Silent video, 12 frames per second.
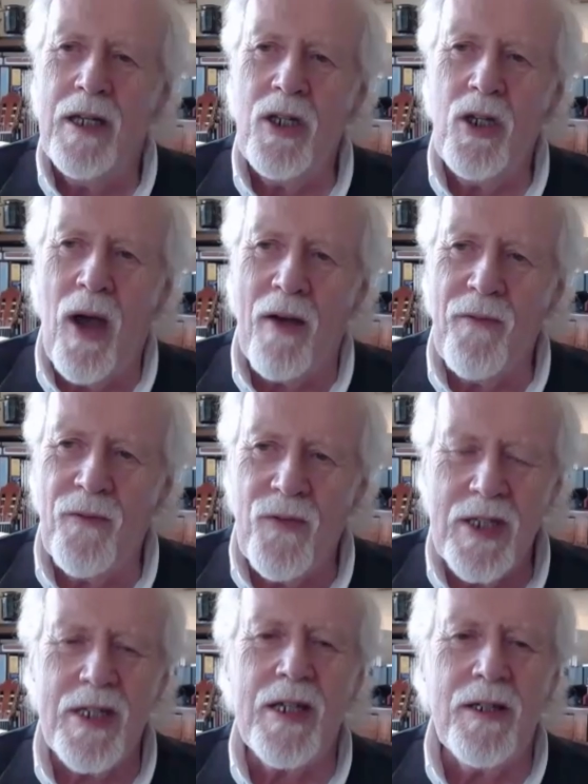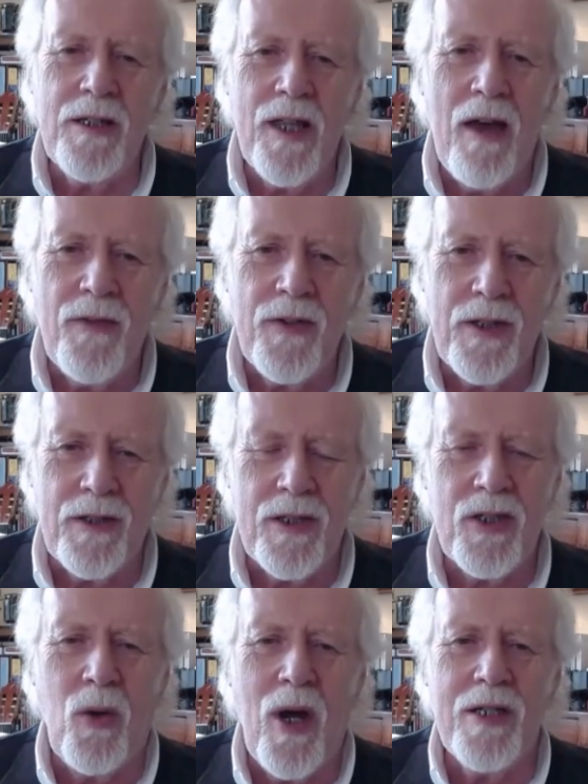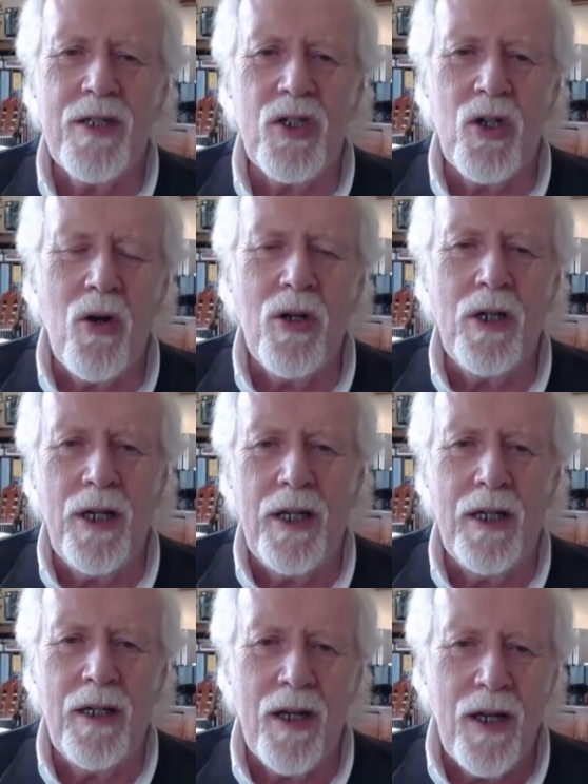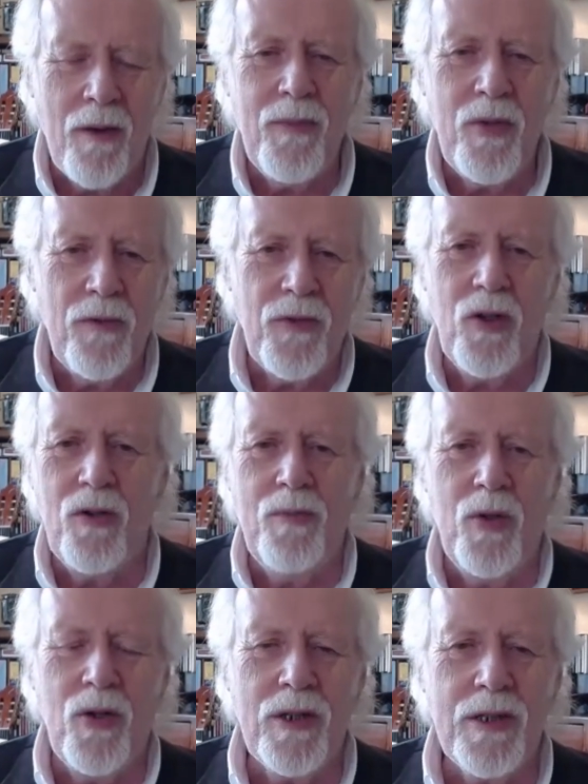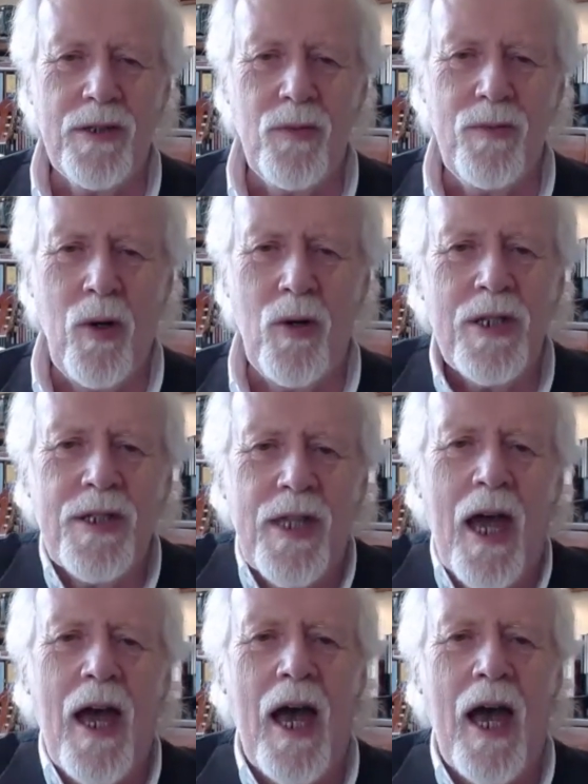You have physical evidence quite strongly in a number of your books. What does that